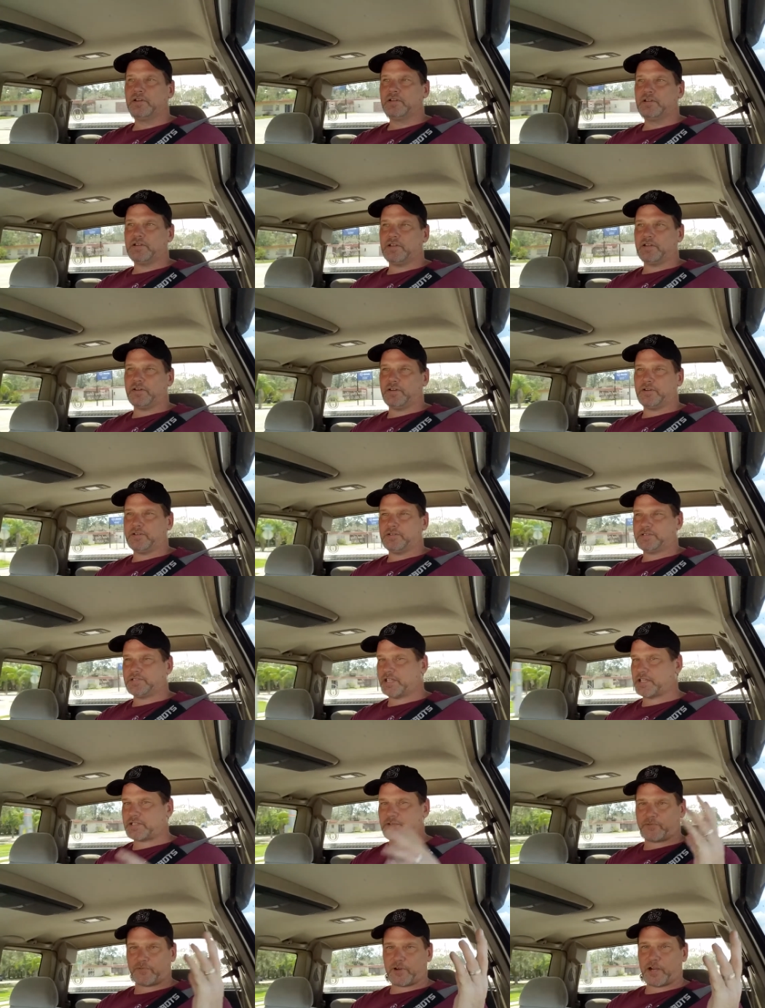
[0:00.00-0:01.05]
You know,
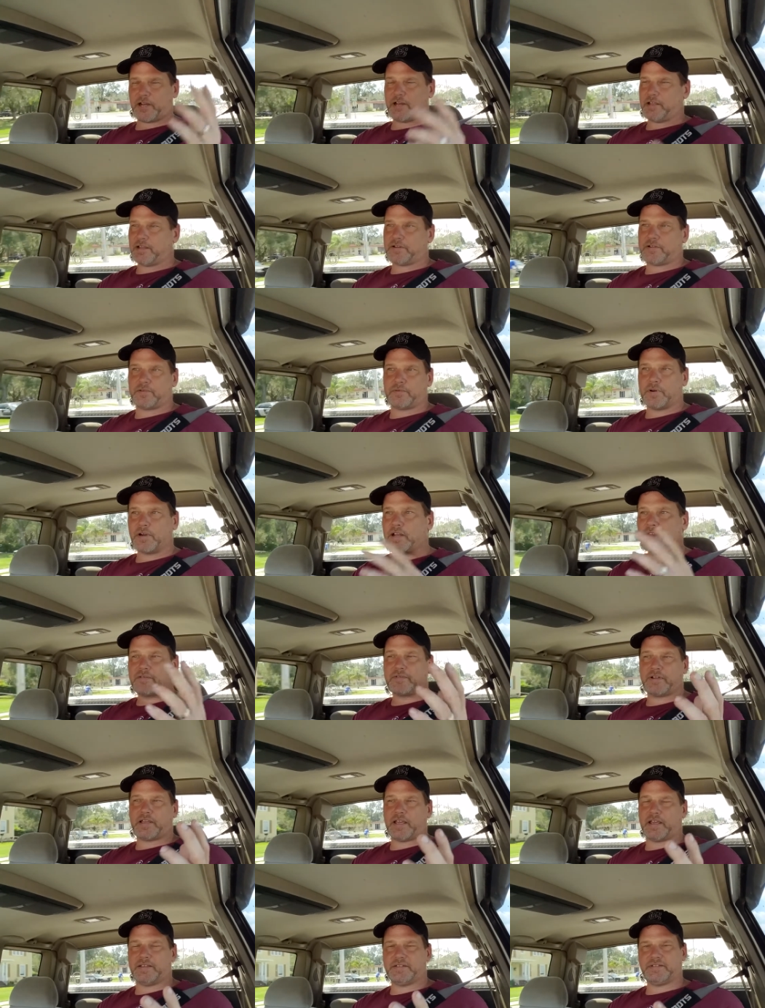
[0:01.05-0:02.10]
schizophrenic or whatever
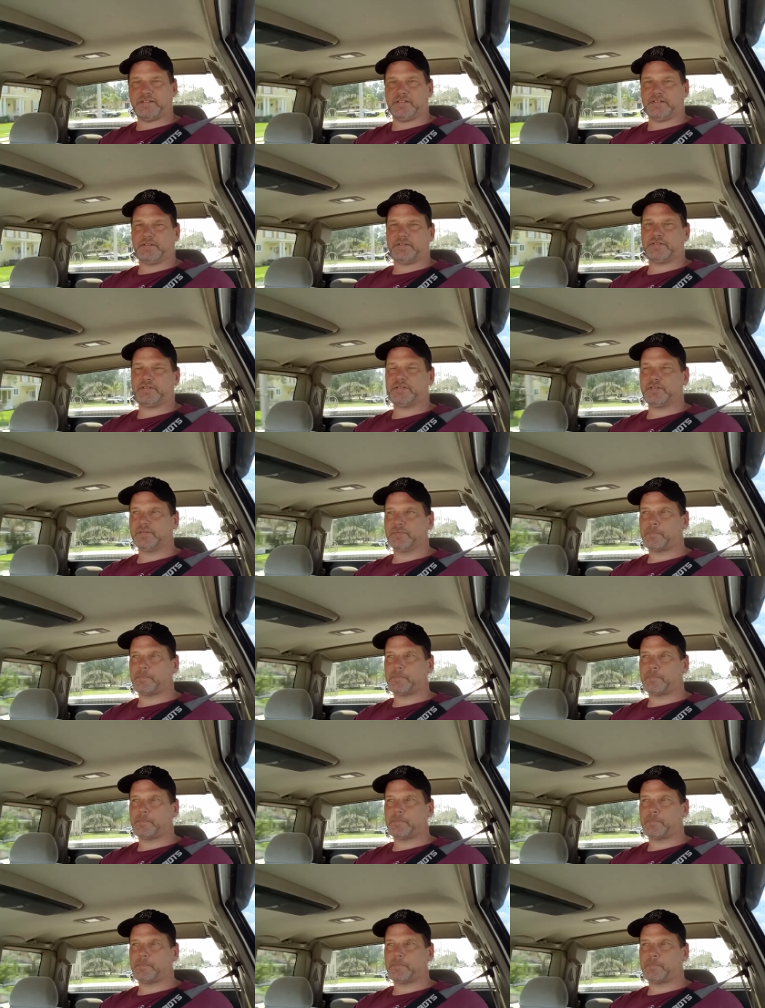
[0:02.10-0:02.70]
the case is.